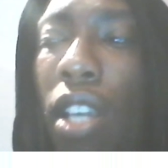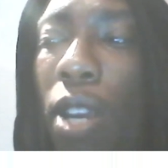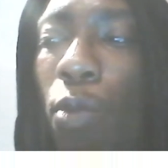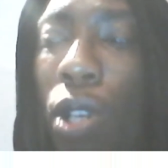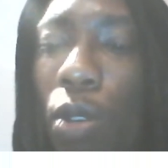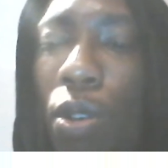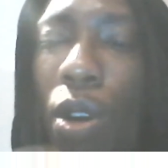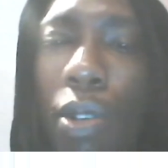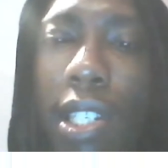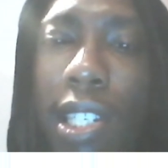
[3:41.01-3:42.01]
And when you
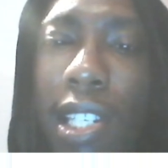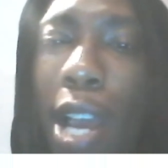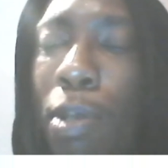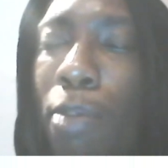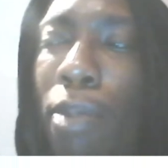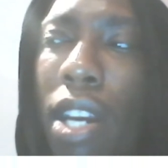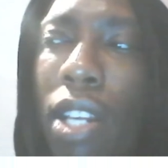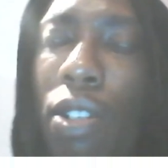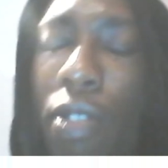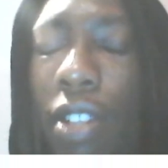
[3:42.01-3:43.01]
go and slap somebody
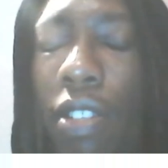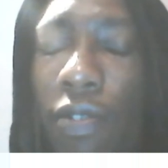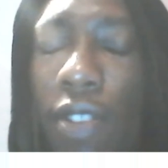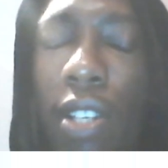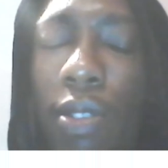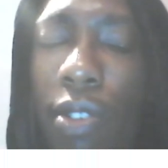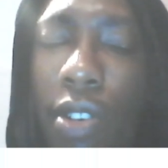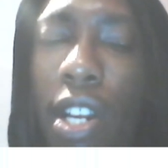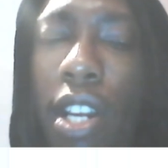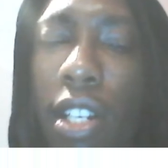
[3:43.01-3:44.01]
across the face with your
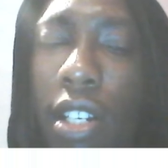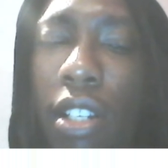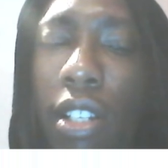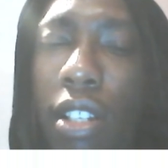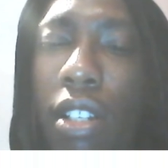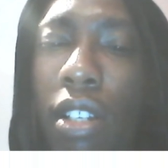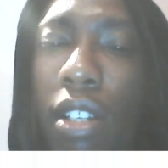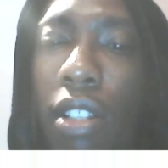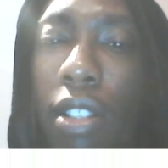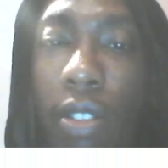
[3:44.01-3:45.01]
hand,
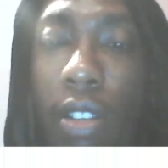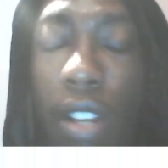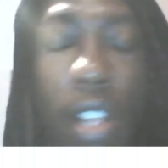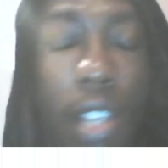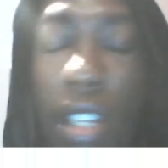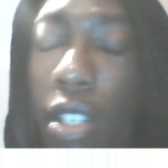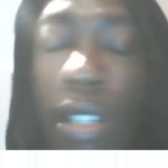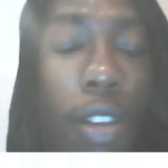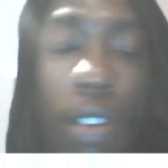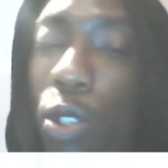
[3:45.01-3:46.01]
it's
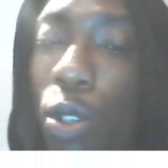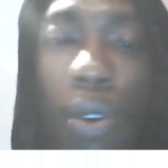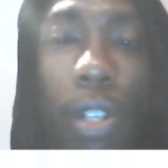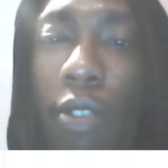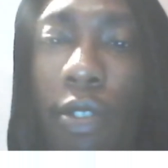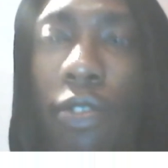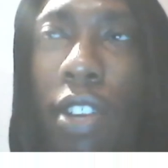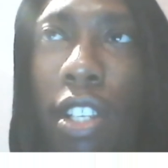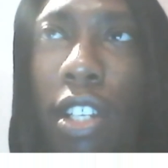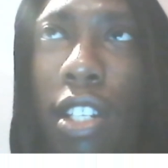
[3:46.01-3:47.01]
a totally different
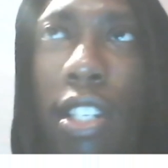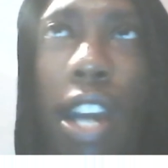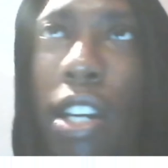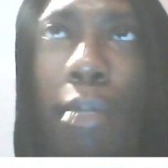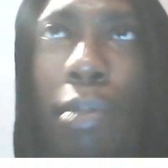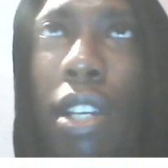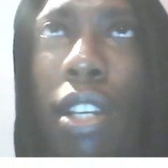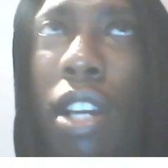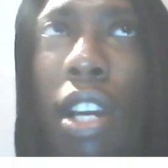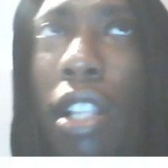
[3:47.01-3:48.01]
feeling. It's not going to be
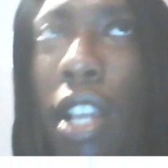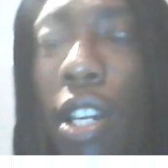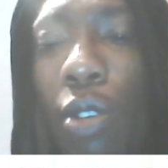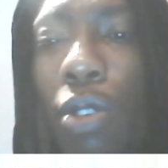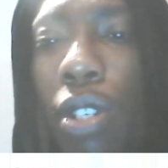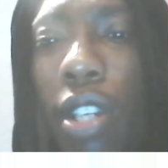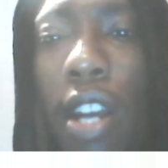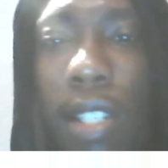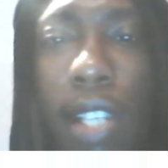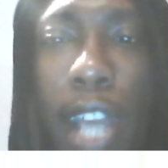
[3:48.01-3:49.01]
like you just got
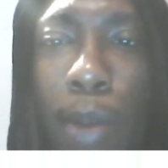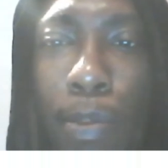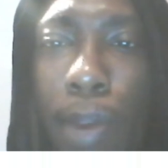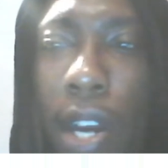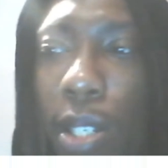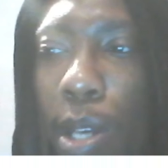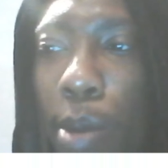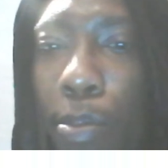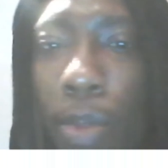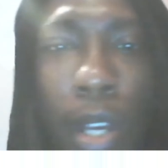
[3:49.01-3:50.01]
slapped by
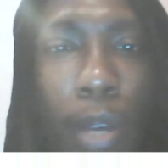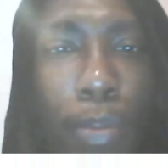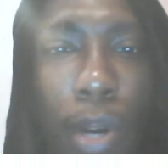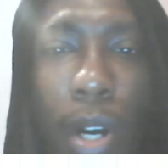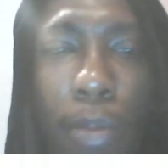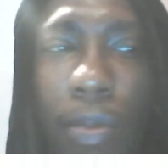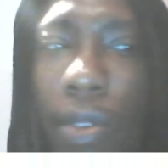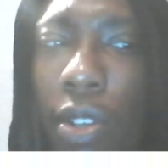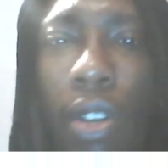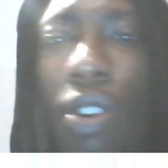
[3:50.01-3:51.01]
some bum
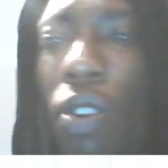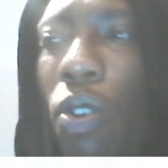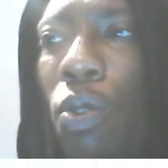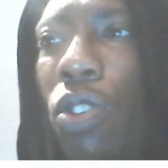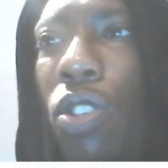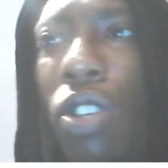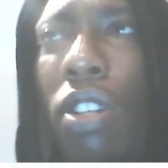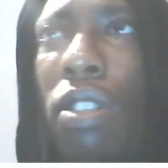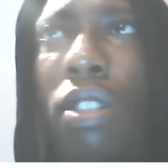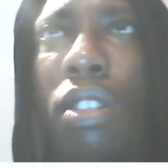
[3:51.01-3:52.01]
who's
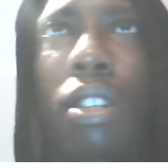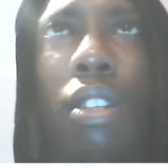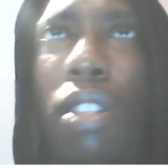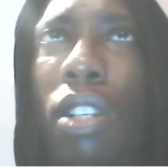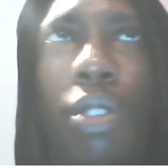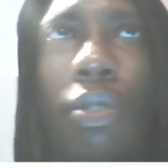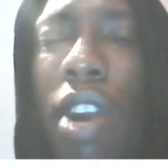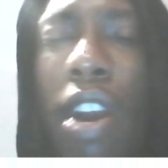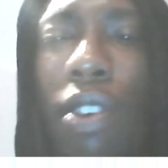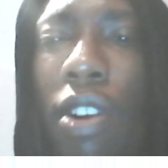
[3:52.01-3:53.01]
just sits
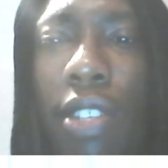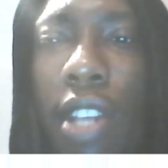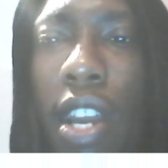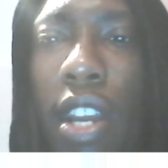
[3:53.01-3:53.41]
around all day.